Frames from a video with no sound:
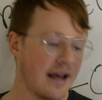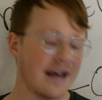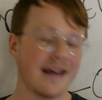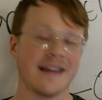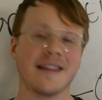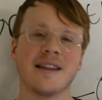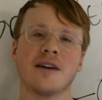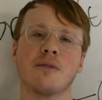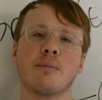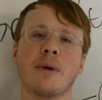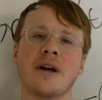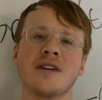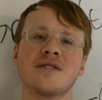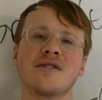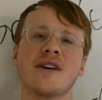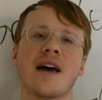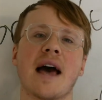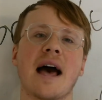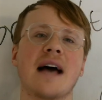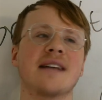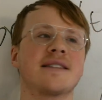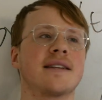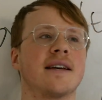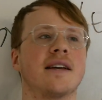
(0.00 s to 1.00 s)
And they're basically
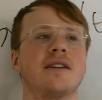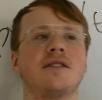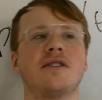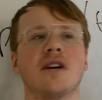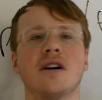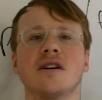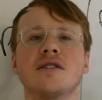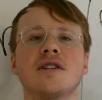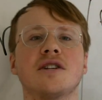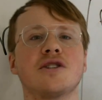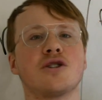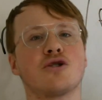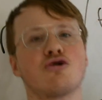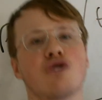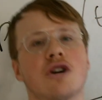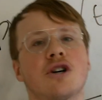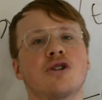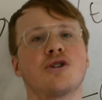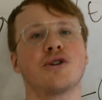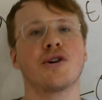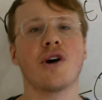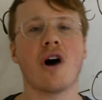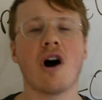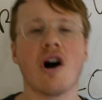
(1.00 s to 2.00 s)
asking, does a
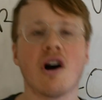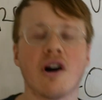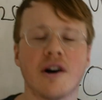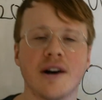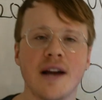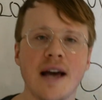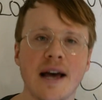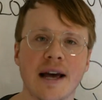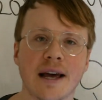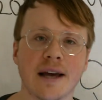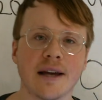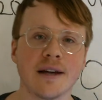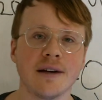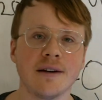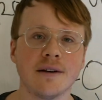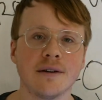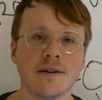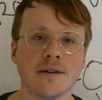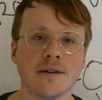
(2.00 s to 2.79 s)
structured RNA